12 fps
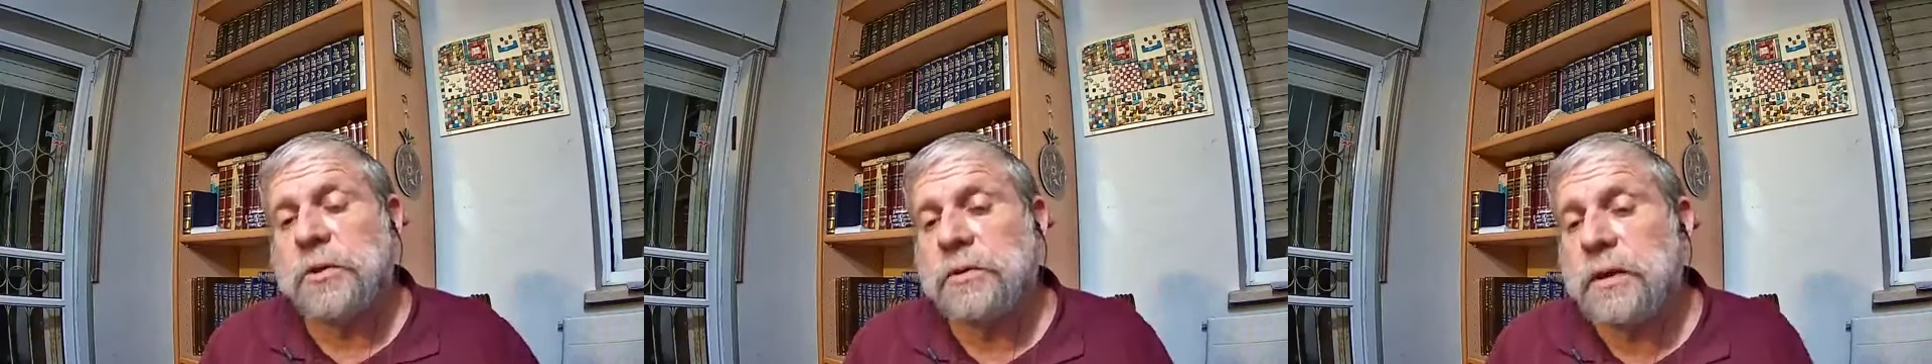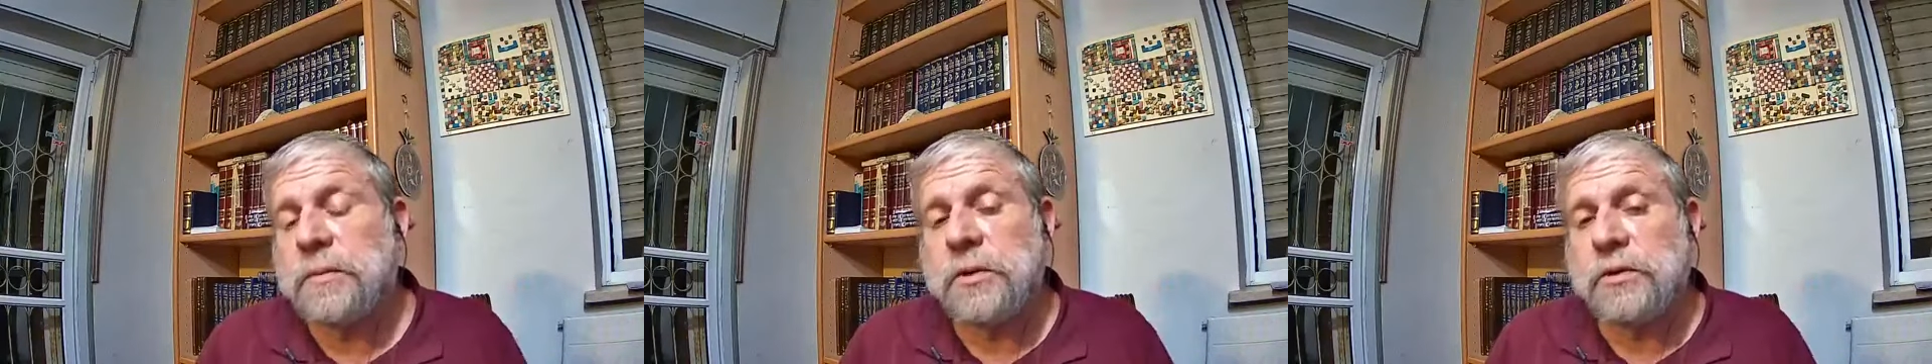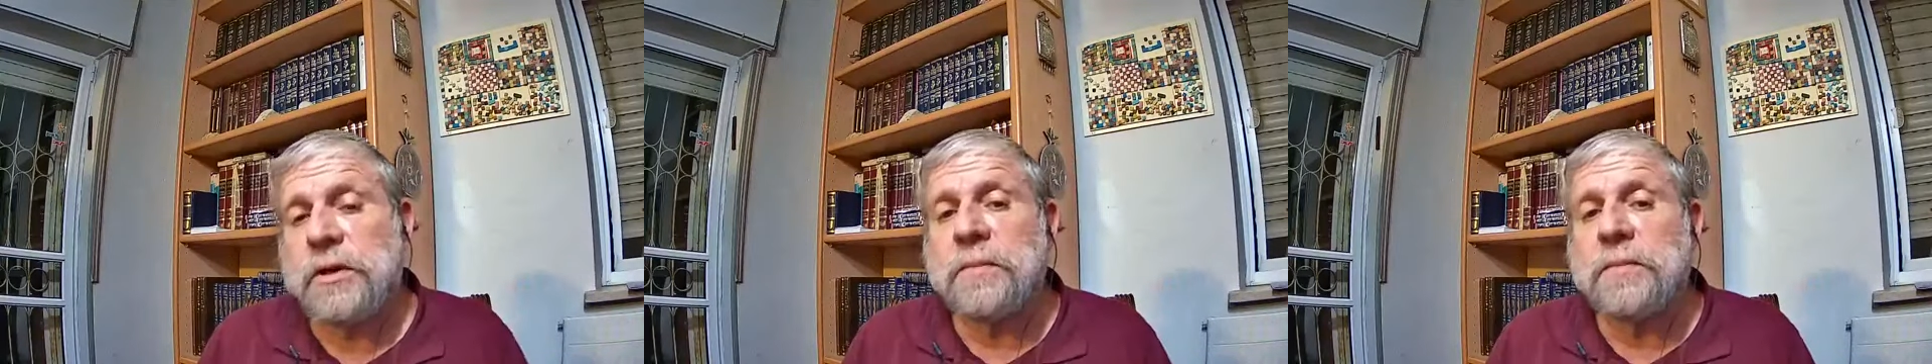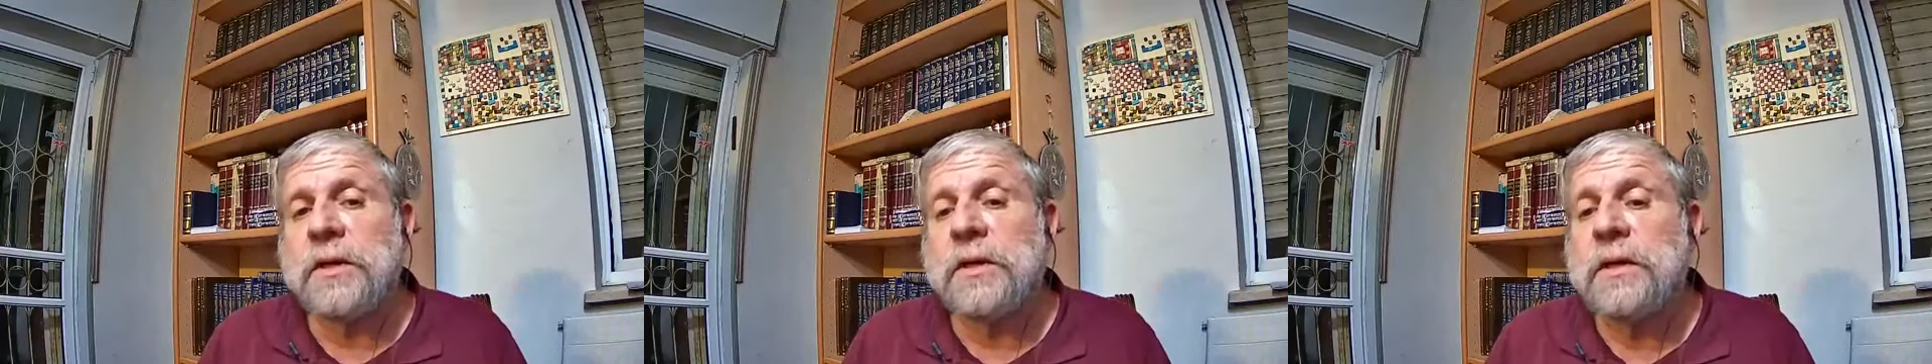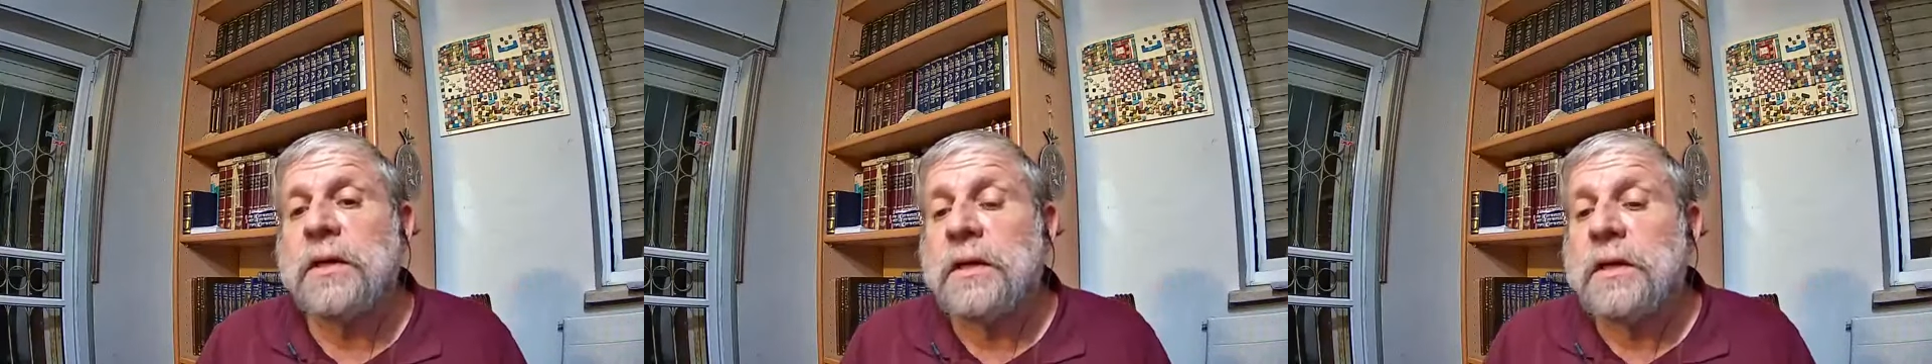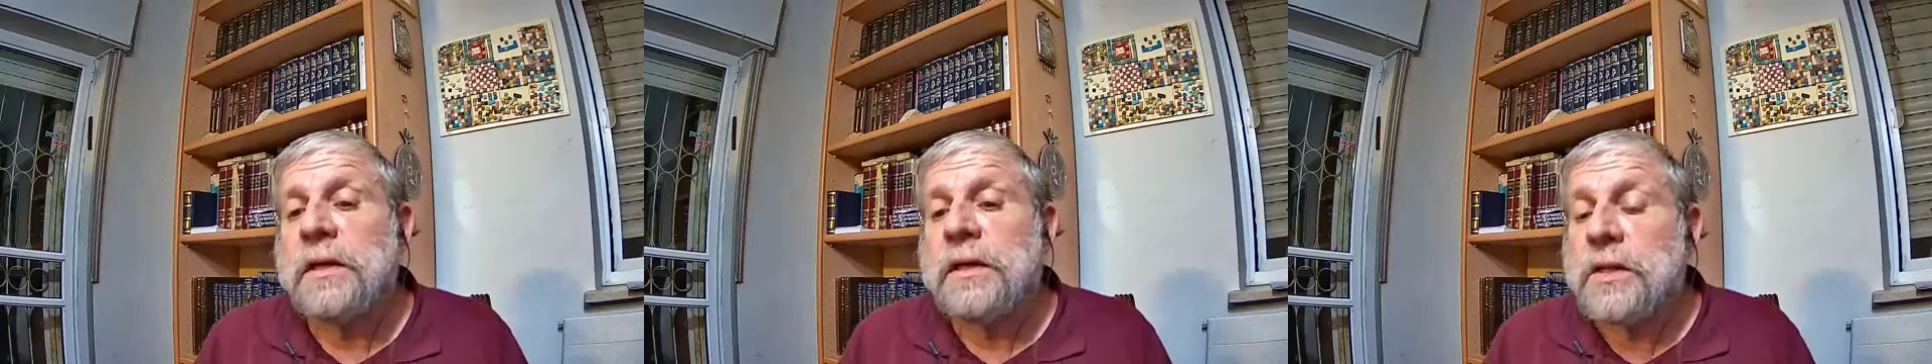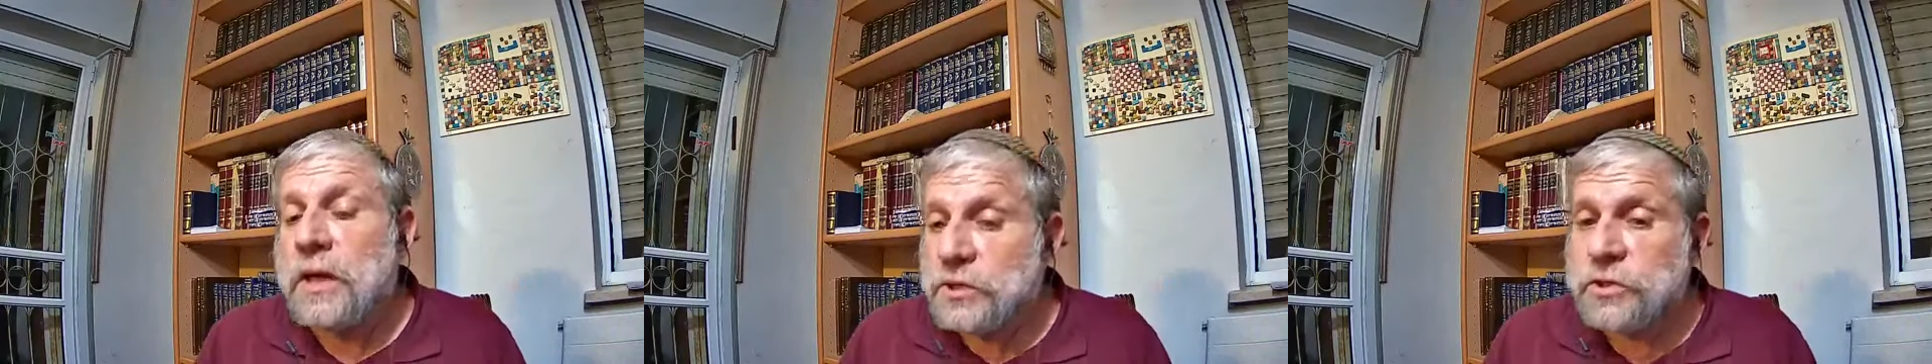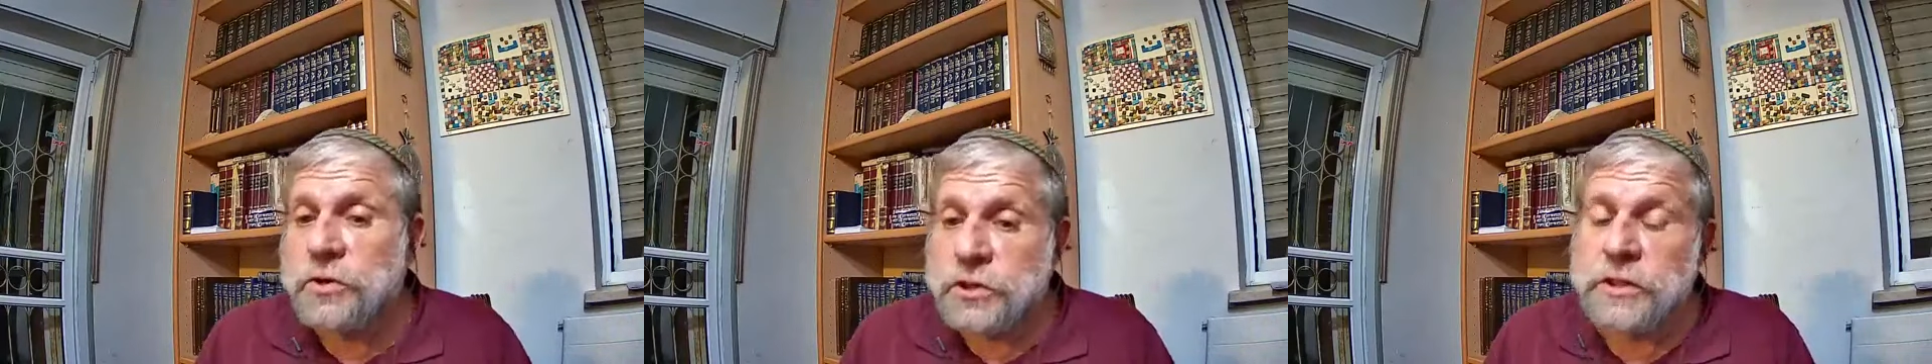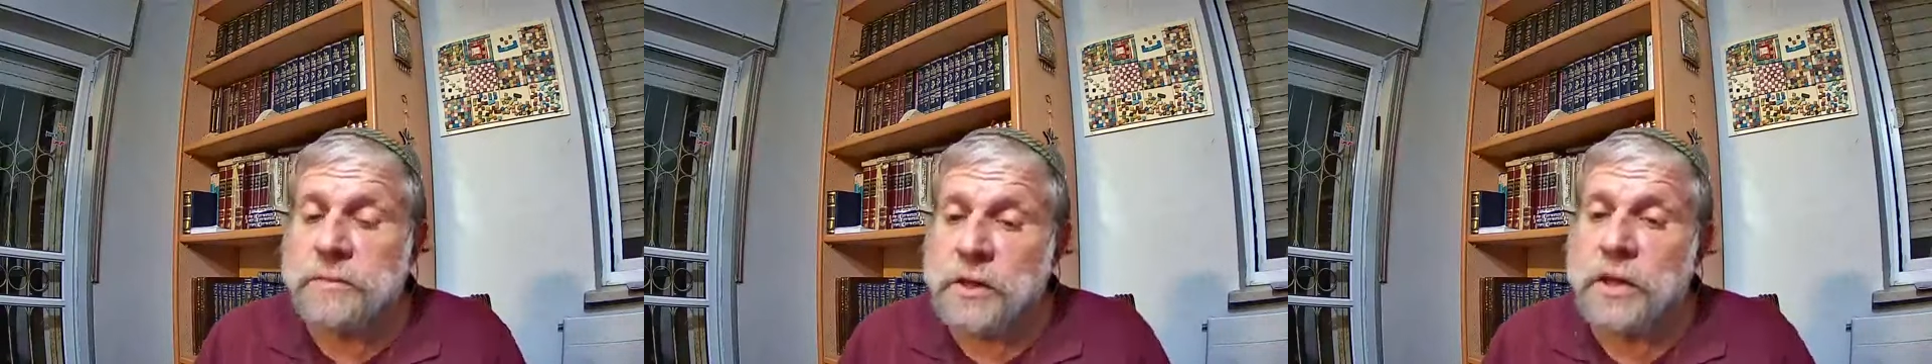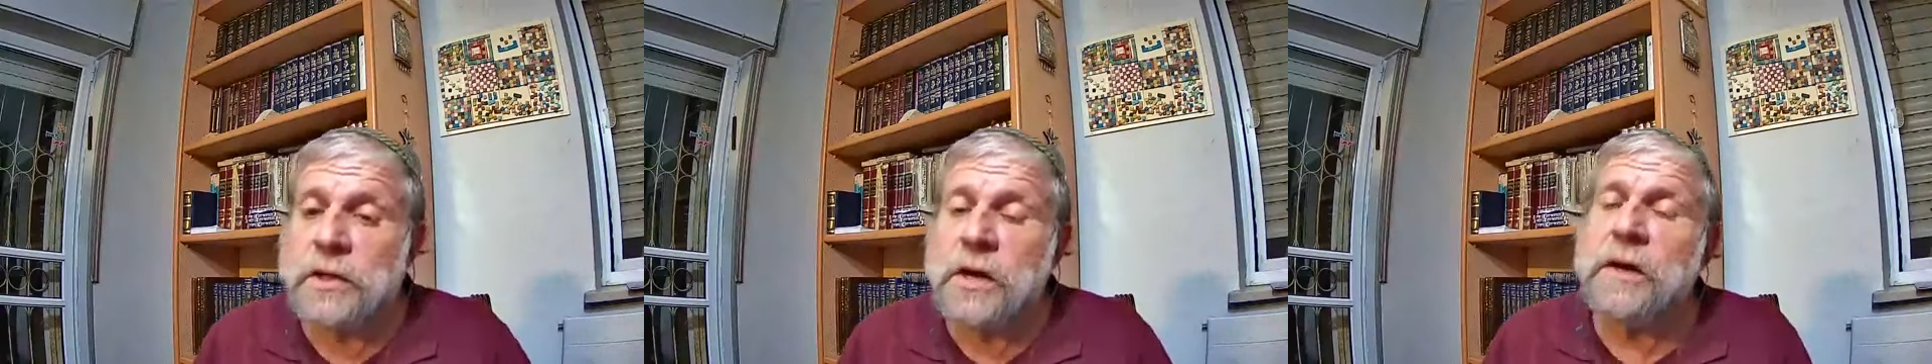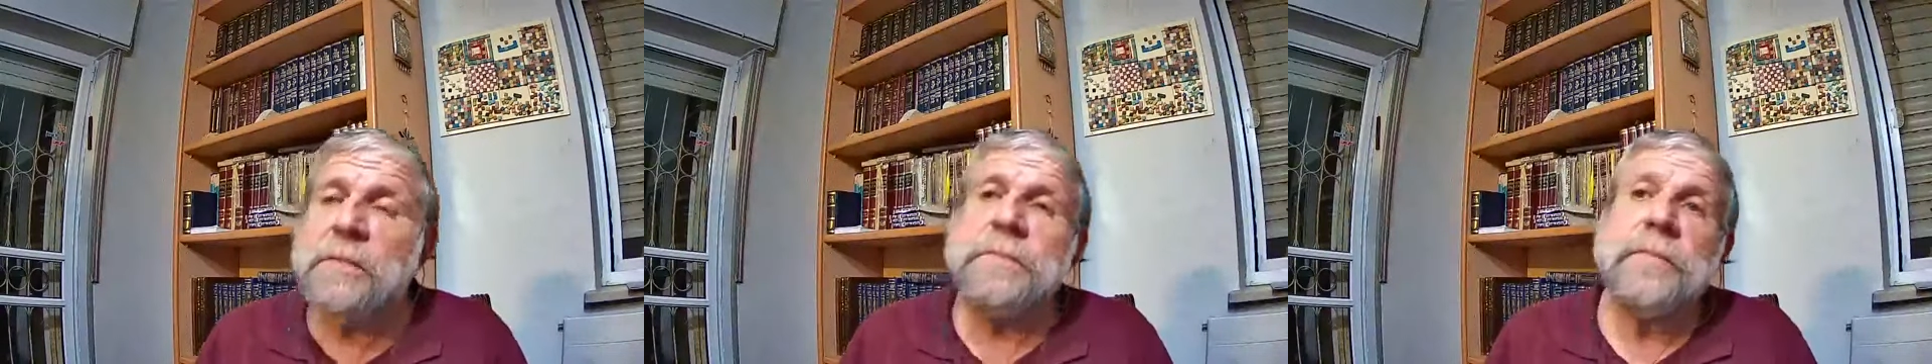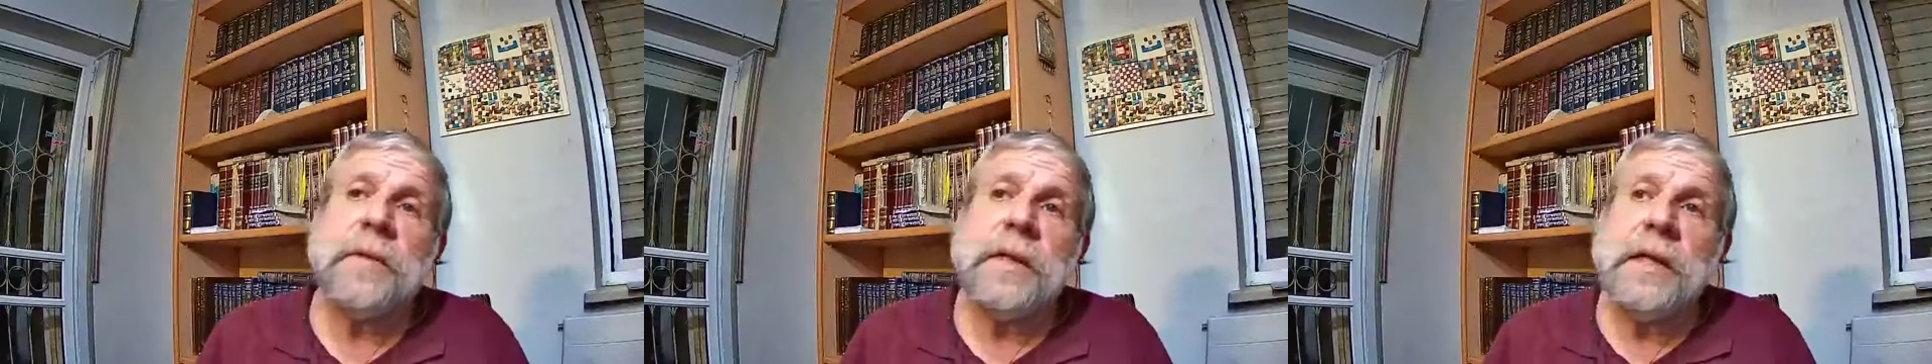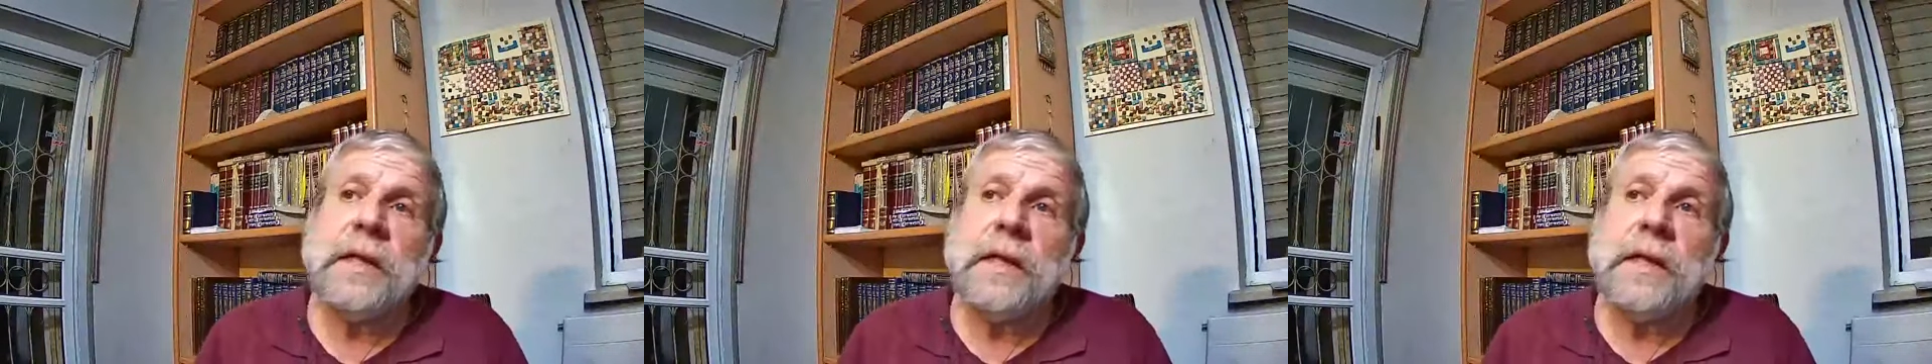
www.shorashim.com.